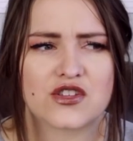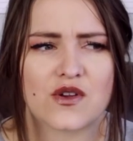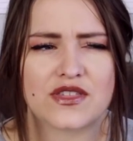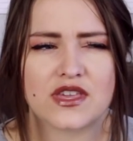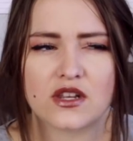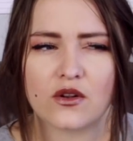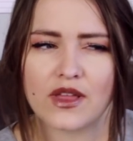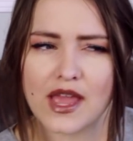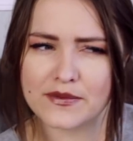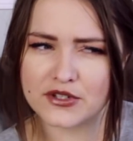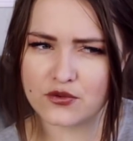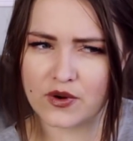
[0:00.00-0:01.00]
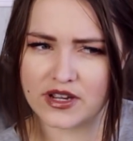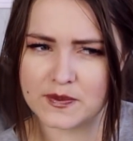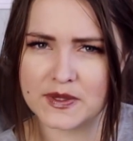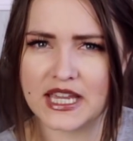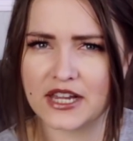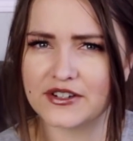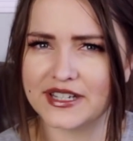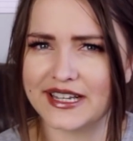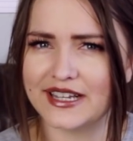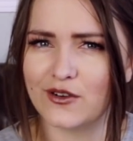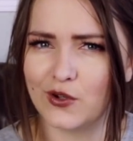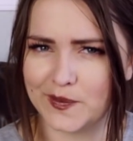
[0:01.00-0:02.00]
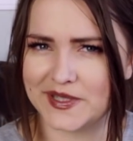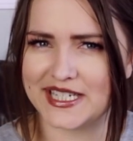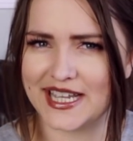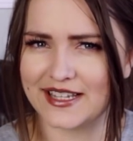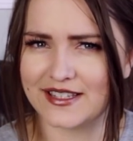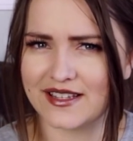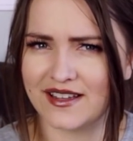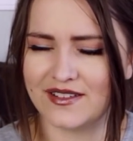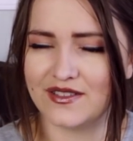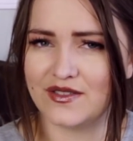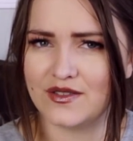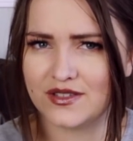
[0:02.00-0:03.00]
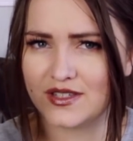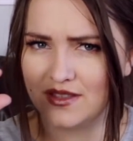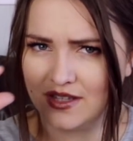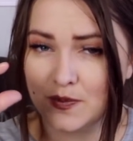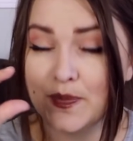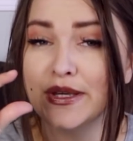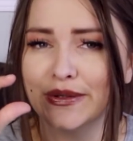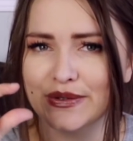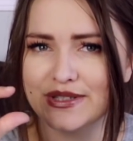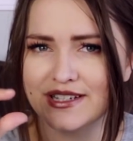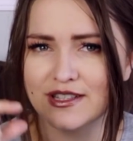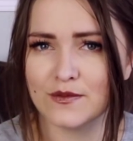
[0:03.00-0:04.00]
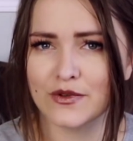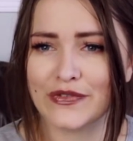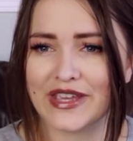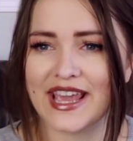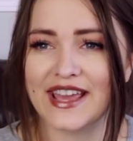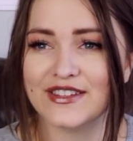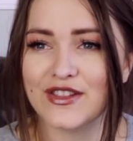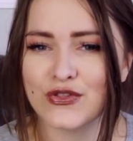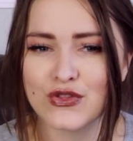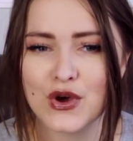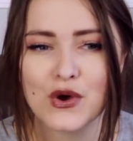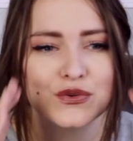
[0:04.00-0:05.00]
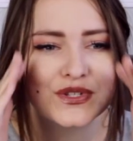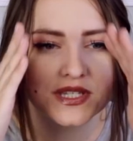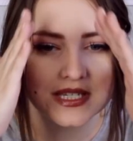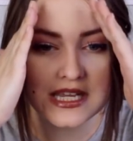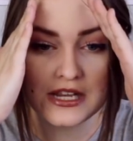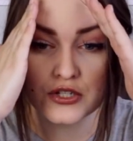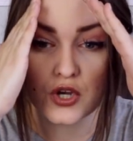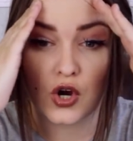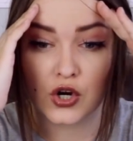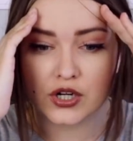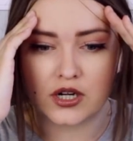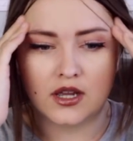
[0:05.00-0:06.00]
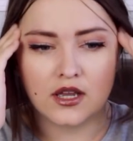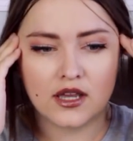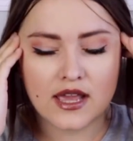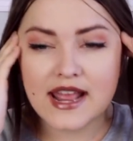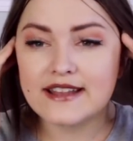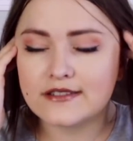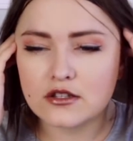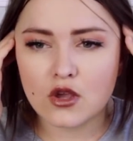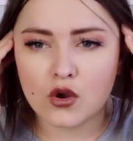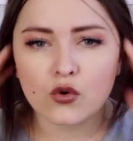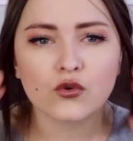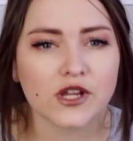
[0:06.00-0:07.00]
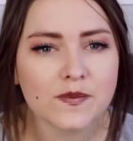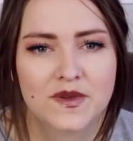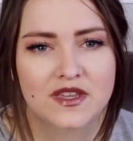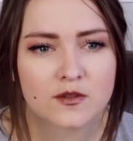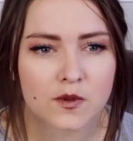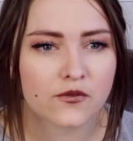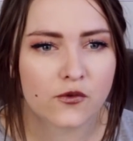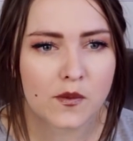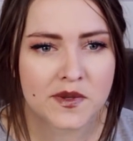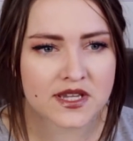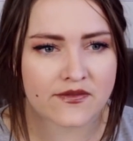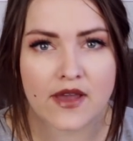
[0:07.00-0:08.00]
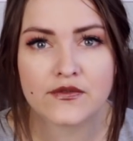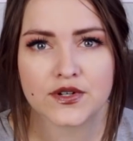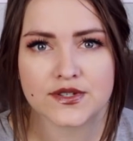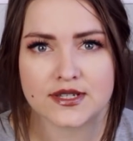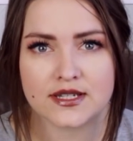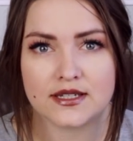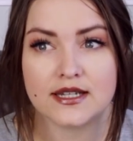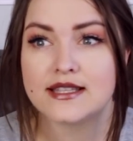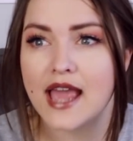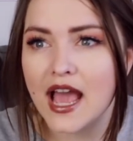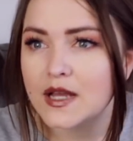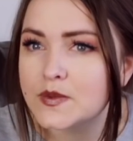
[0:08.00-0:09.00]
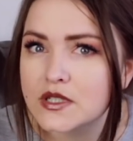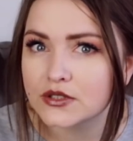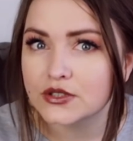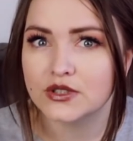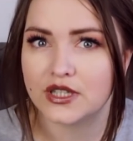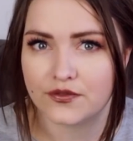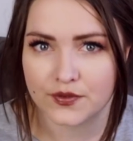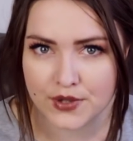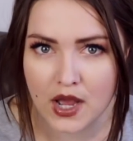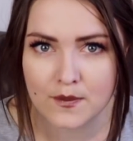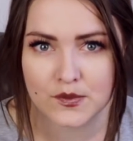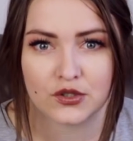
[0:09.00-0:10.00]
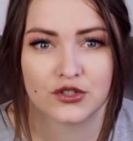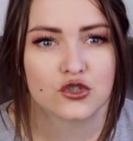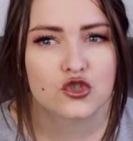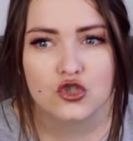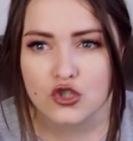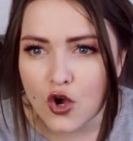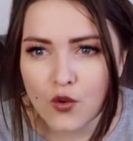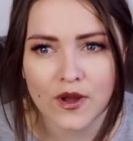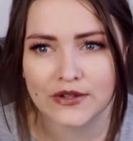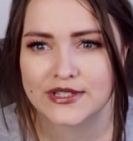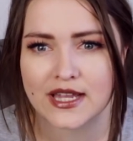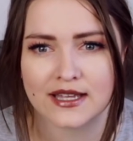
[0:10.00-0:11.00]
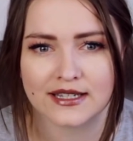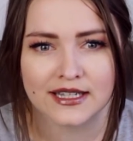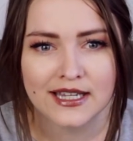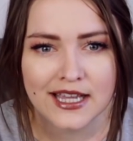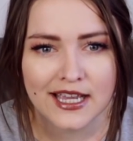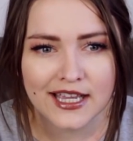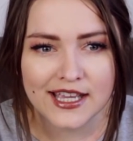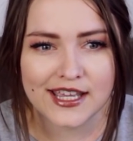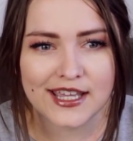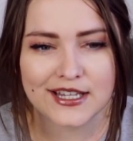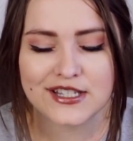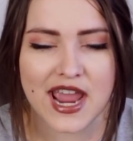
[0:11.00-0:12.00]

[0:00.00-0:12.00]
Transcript: Also, I think it only happens twice, but Gary Oldman takes these pills in the movie, and those scenes are, it's the creepiest performance I've ever seen. It's absolutely phenomenal. It's so well done. He